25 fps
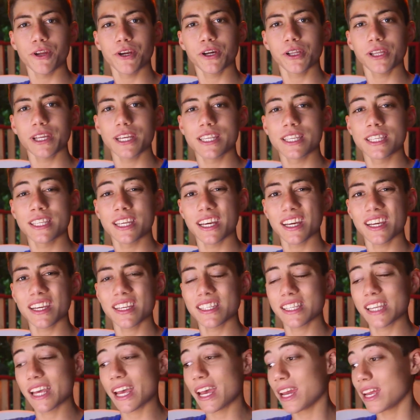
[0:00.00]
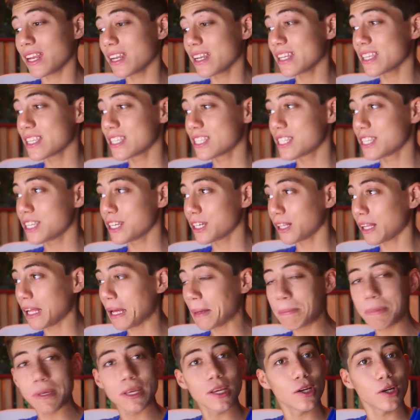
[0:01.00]
nearly 6 and still
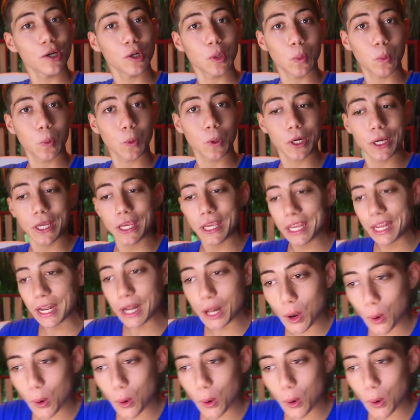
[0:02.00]
up here working